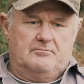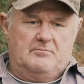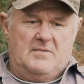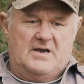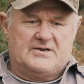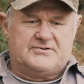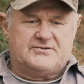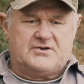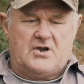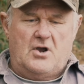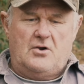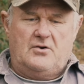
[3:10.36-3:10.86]

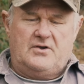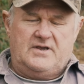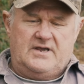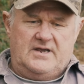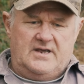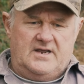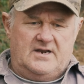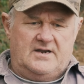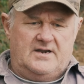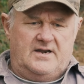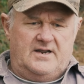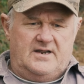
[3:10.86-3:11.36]

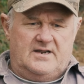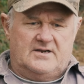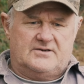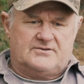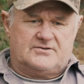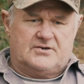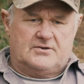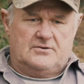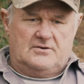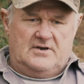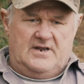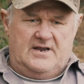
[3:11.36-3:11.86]
Muscogee
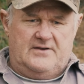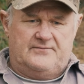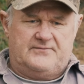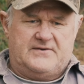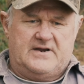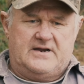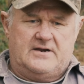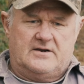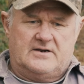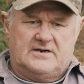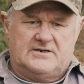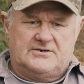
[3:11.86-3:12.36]
Indians who lived
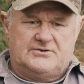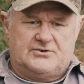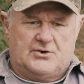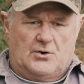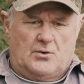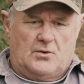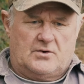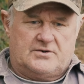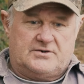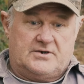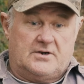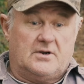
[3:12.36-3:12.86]
here in
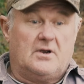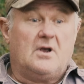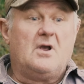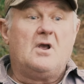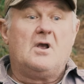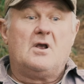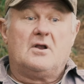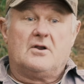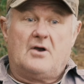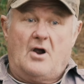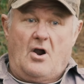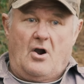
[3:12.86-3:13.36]
Georgia
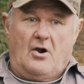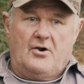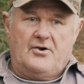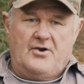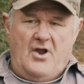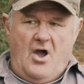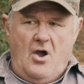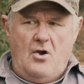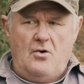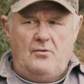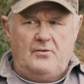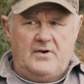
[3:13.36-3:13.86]
are
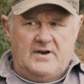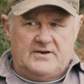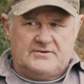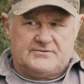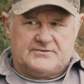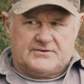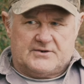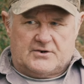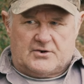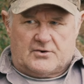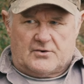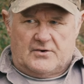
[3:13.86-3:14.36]
known
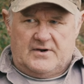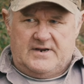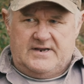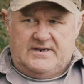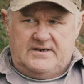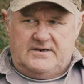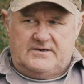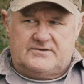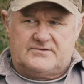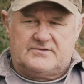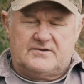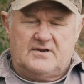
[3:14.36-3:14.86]
as the
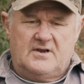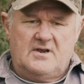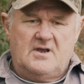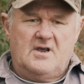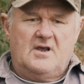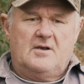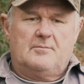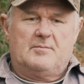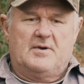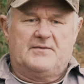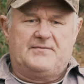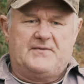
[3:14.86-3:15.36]
Creeks,
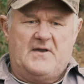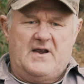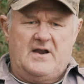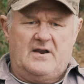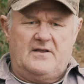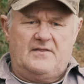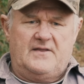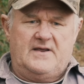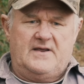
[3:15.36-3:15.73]
but they're